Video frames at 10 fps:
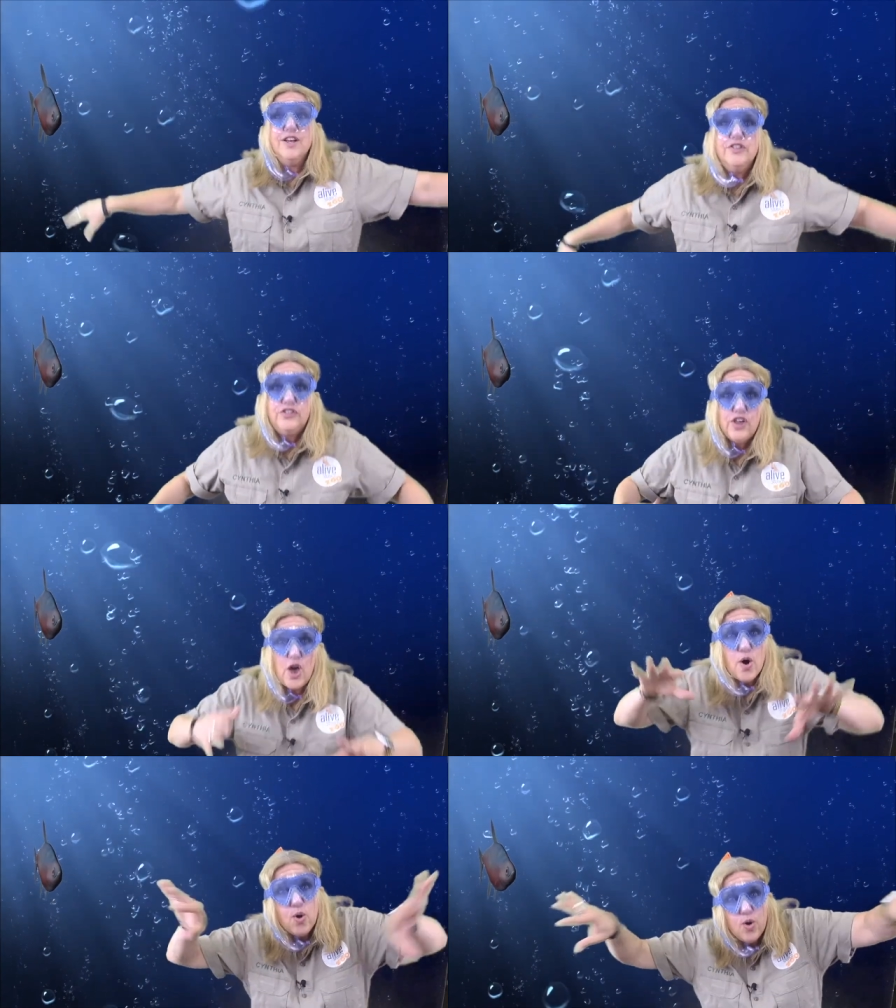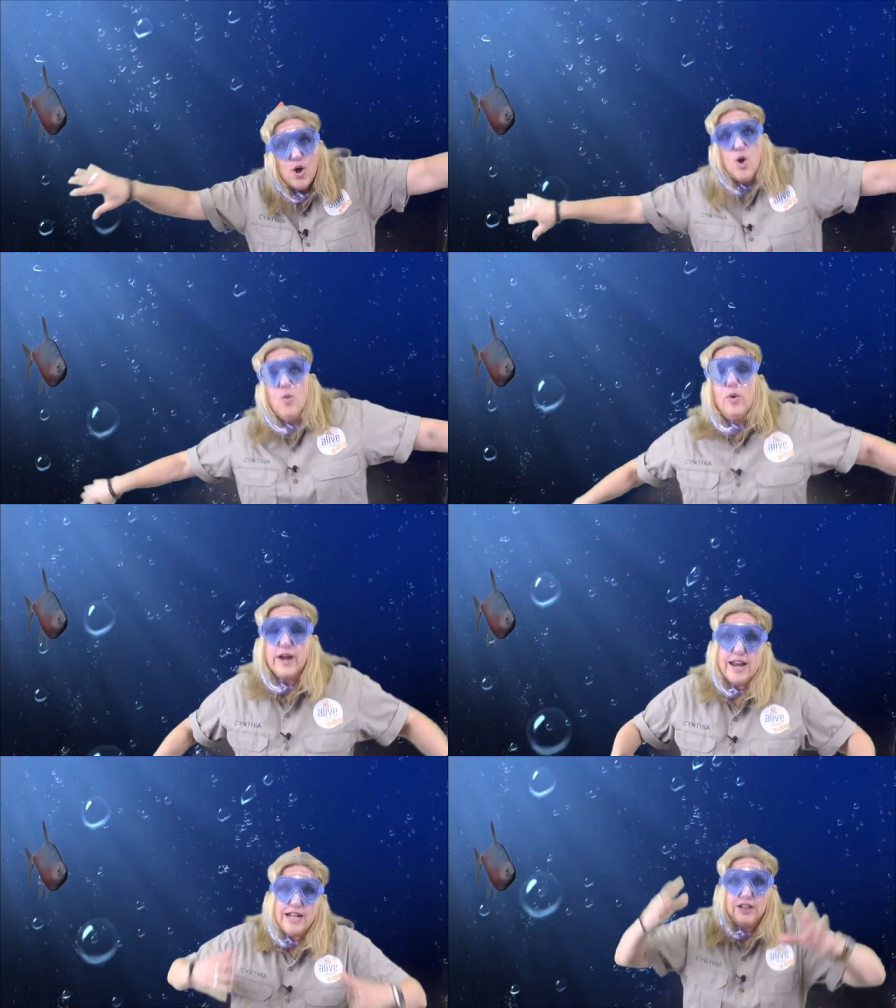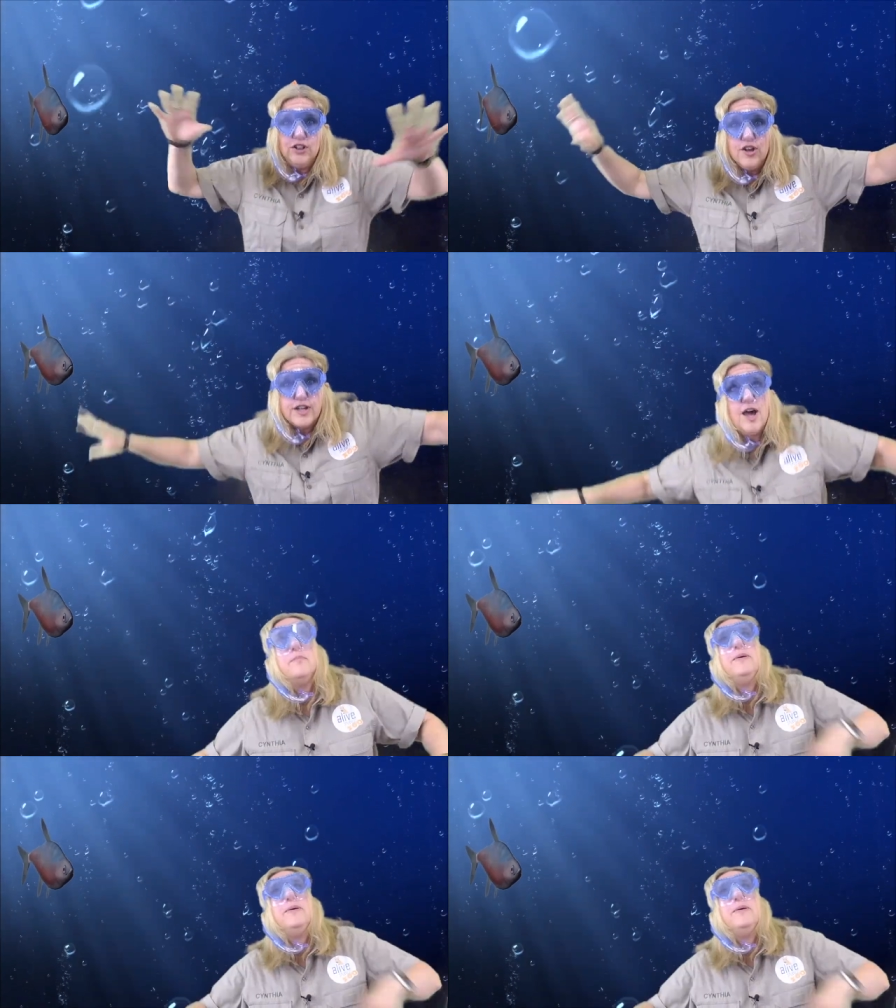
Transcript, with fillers: So we're going to look up